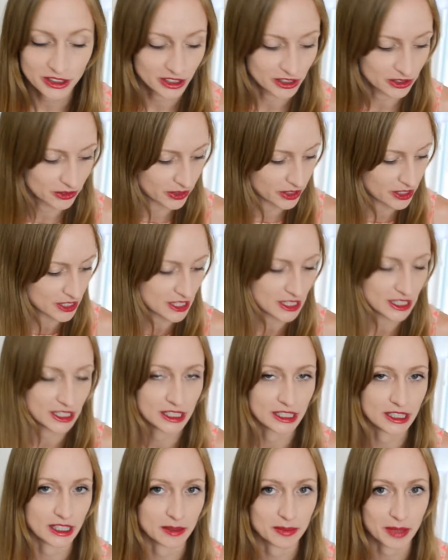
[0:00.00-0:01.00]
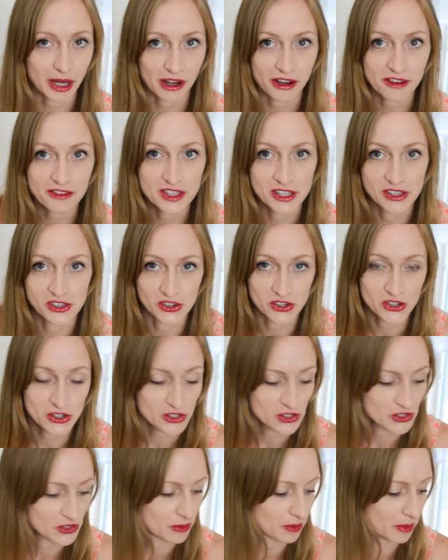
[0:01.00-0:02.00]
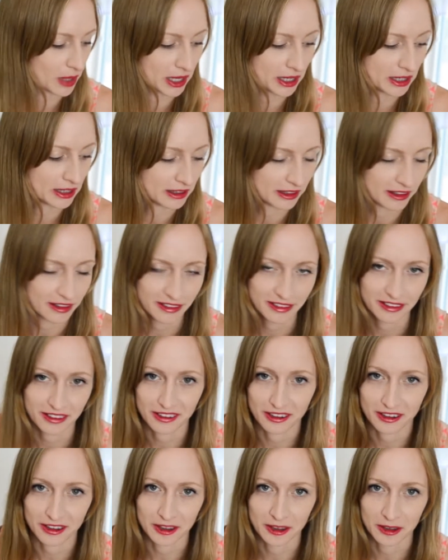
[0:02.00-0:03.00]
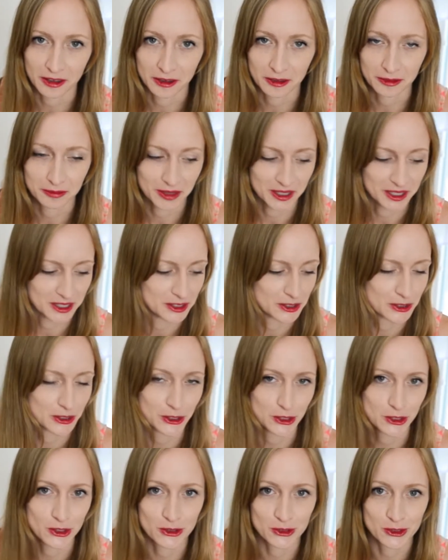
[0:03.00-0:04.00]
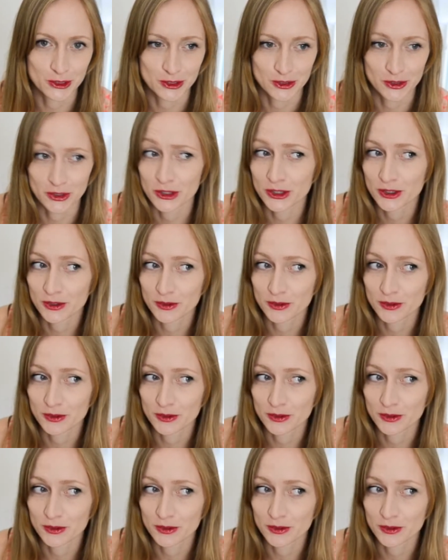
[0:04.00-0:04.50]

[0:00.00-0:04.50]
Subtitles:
going to need a pair of scissors. Mine are my surgical scissors